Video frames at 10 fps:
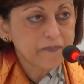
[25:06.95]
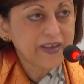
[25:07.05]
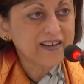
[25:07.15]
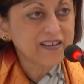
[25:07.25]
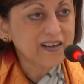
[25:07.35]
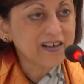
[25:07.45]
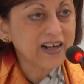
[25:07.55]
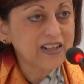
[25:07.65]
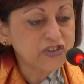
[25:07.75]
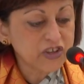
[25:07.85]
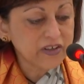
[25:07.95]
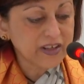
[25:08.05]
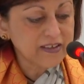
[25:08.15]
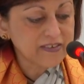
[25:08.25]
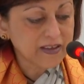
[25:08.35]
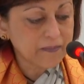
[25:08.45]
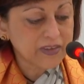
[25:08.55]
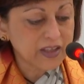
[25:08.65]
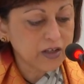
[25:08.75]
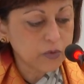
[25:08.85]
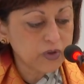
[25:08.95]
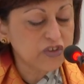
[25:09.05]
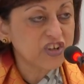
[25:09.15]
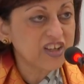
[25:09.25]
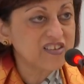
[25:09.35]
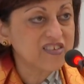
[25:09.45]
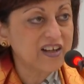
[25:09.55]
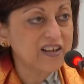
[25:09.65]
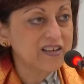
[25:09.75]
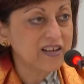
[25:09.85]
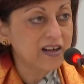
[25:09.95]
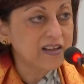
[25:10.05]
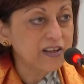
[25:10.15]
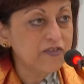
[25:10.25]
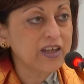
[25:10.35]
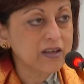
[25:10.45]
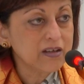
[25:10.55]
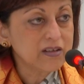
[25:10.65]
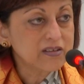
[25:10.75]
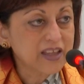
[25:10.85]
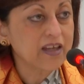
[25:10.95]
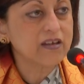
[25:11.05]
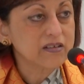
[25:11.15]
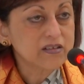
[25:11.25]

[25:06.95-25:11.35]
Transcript: that culture is something which is a, a living thing.